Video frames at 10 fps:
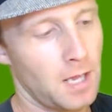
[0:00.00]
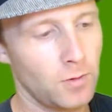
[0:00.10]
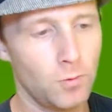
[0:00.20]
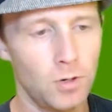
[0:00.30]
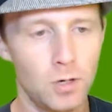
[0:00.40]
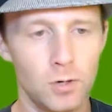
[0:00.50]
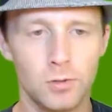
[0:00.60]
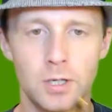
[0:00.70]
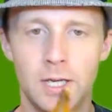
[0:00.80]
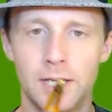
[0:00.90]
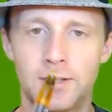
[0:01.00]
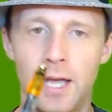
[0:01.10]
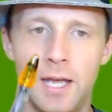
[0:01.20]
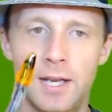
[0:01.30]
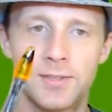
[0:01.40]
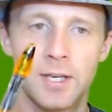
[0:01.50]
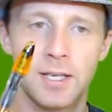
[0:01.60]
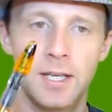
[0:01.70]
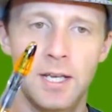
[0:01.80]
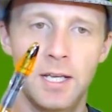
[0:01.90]
And whoa, look at that. It's
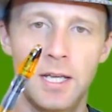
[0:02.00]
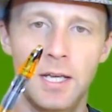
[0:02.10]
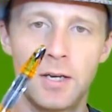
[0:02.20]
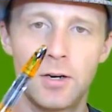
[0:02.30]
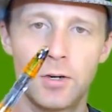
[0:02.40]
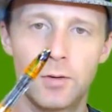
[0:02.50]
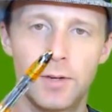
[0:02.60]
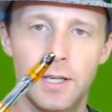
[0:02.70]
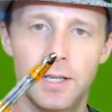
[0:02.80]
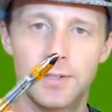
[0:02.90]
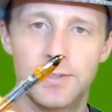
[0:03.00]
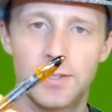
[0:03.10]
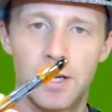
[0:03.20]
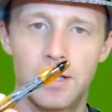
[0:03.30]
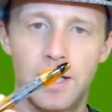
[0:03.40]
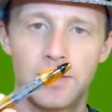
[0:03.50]
like getting ink all over the inside.